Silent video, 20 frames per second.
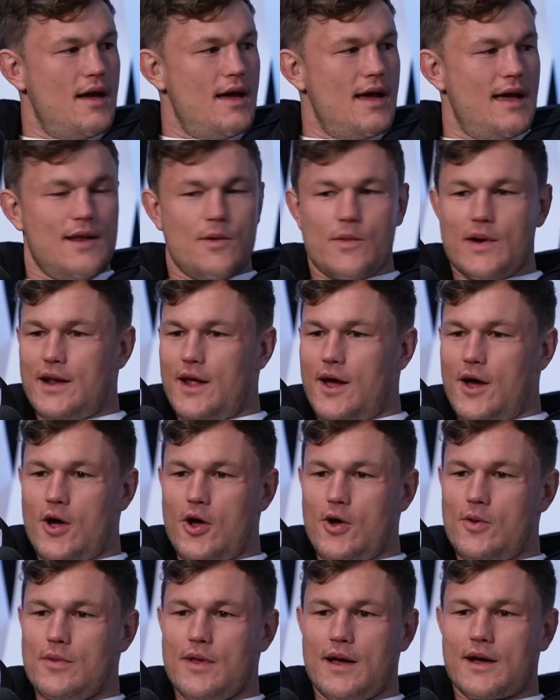And he went
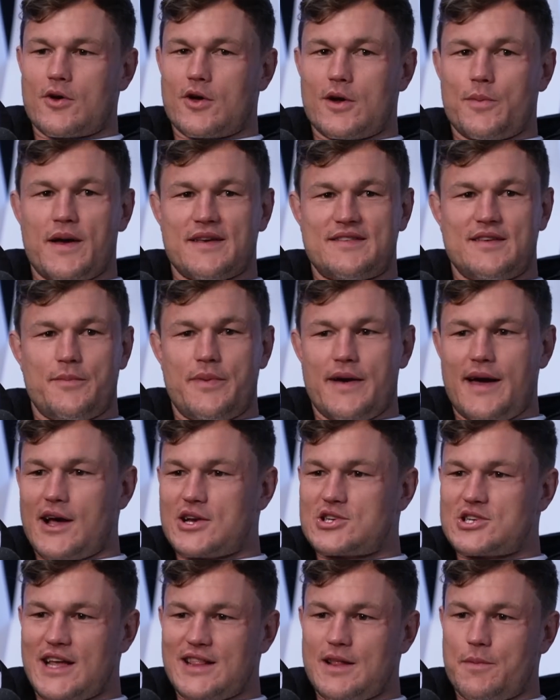home, like, got a pussy bag,
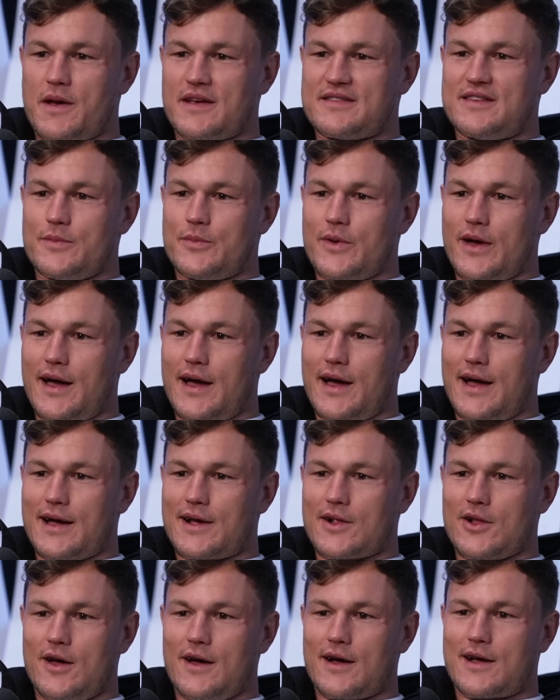shat in the pussy bag,
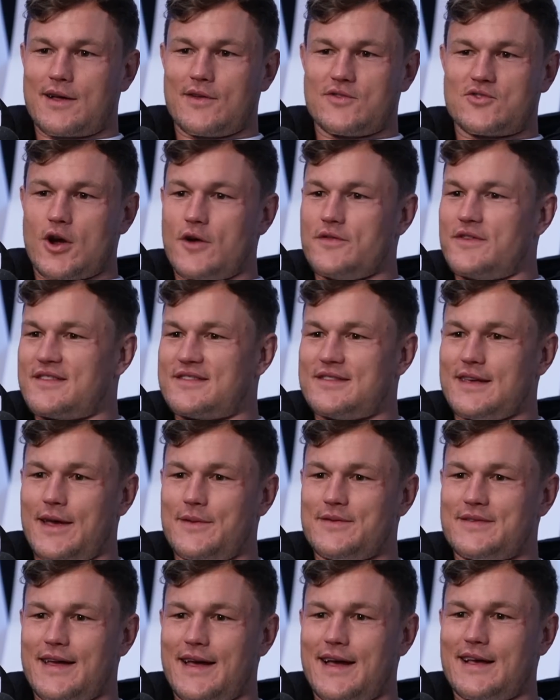like, drove to
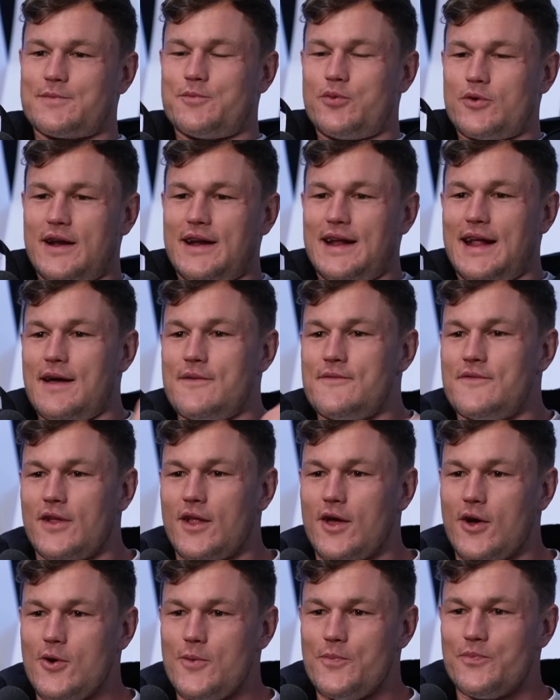Sam's house, put it in an
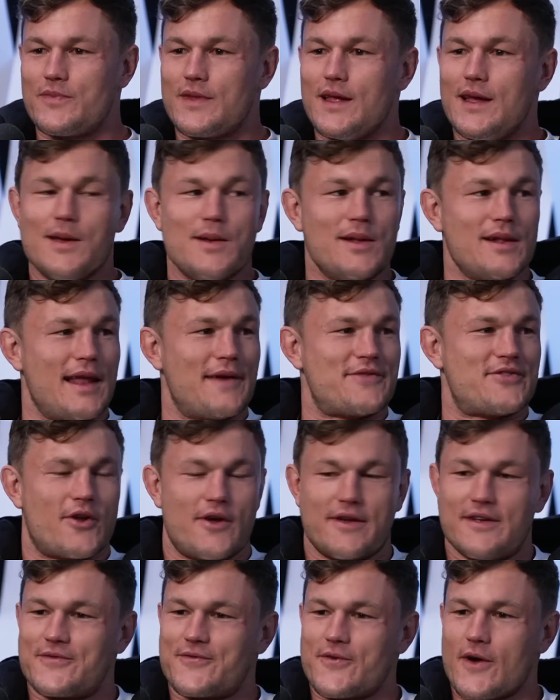envelope, left it
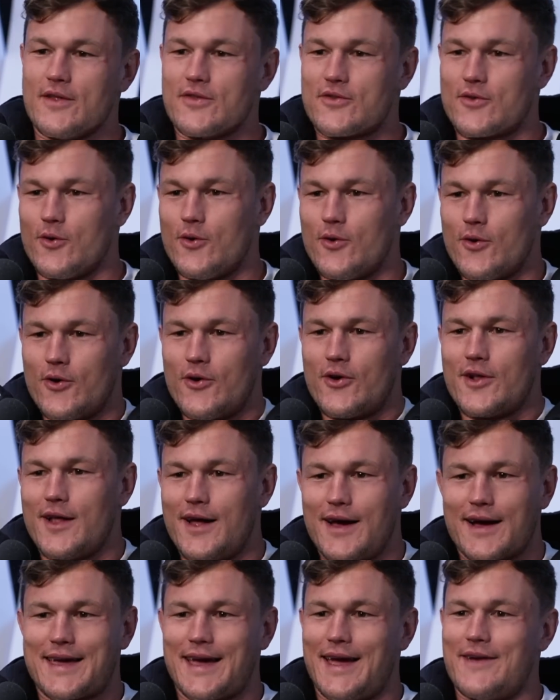on his front door,
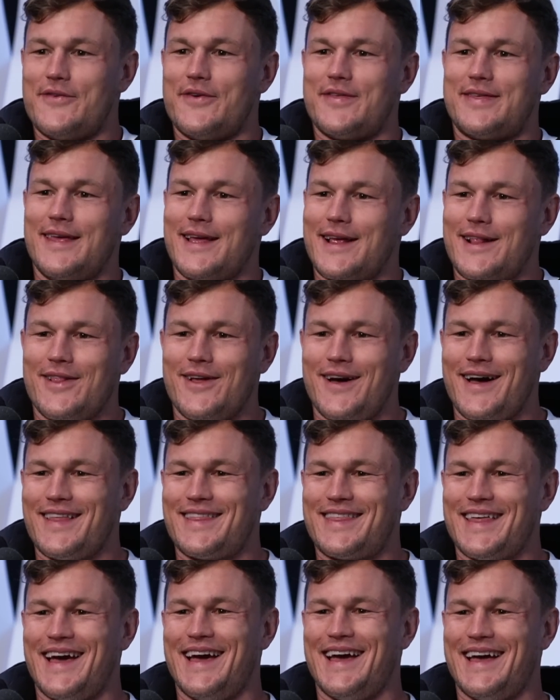like, everything like
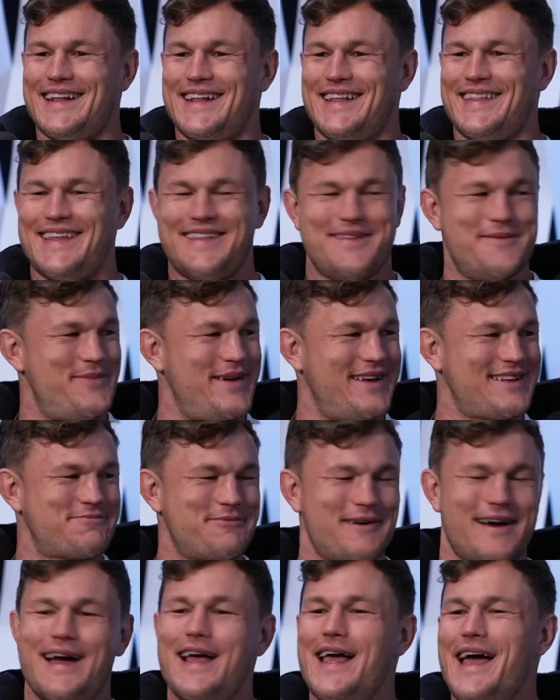that. And then the best
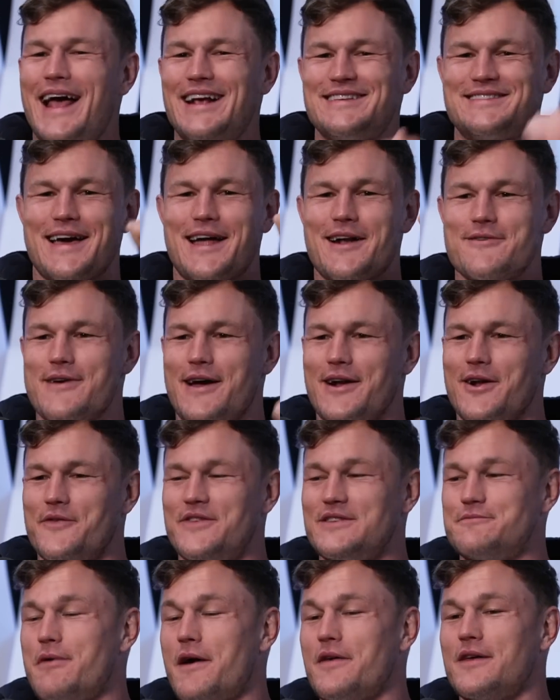part, he started running off.
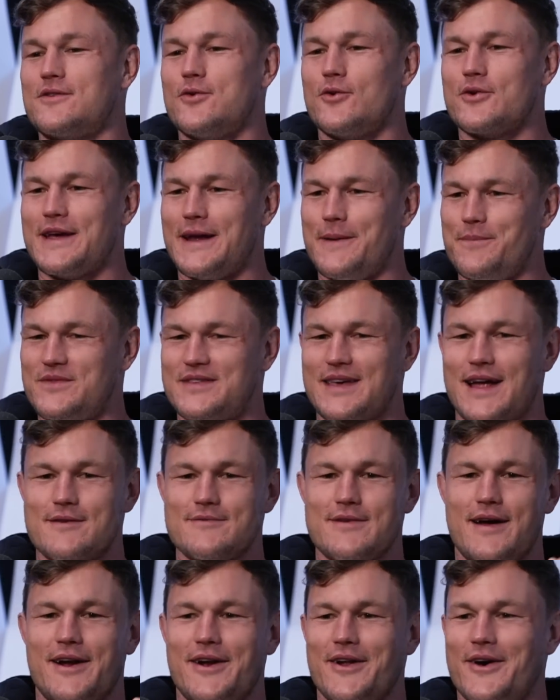His brother took him, started
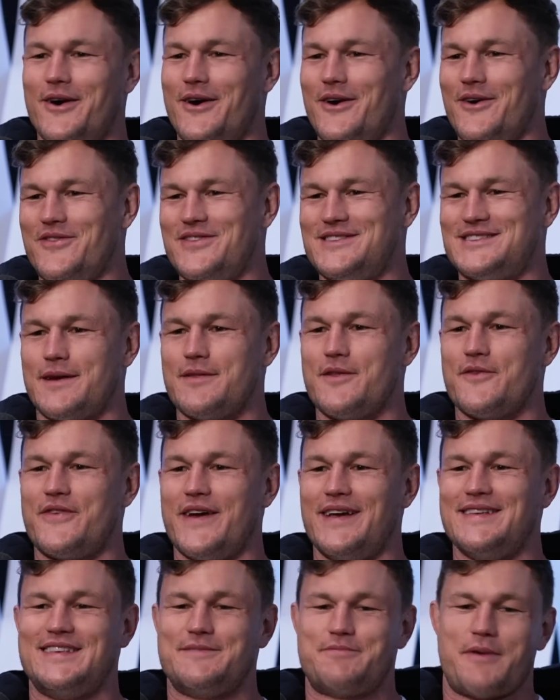running off, shut the
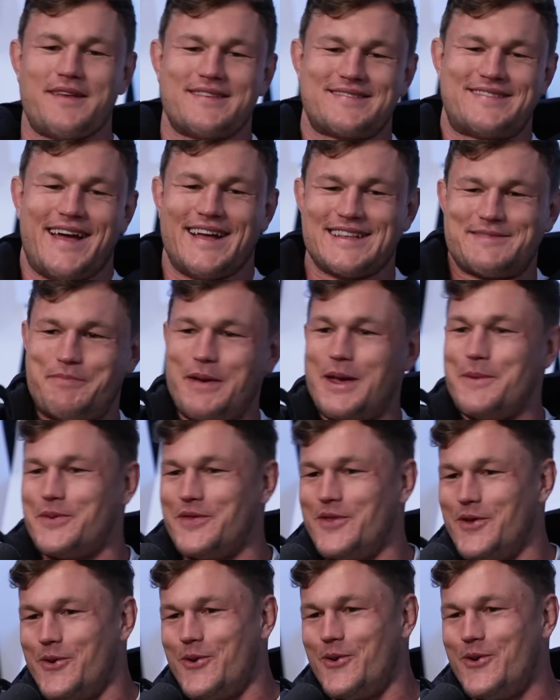fence. His brother starts
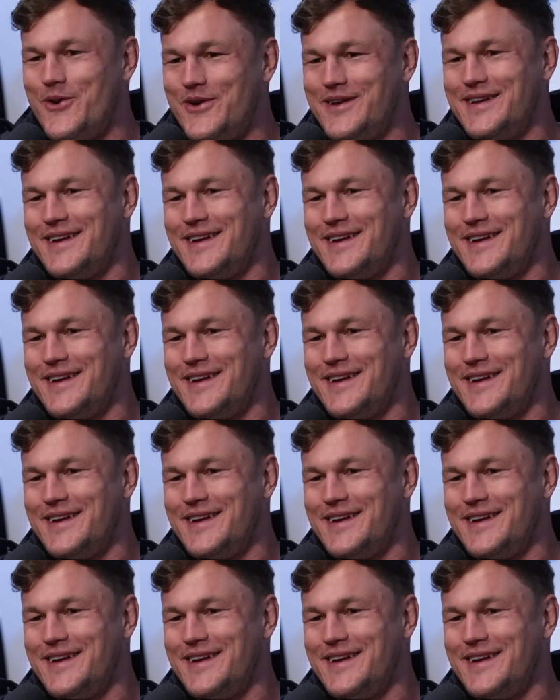beeping the horn.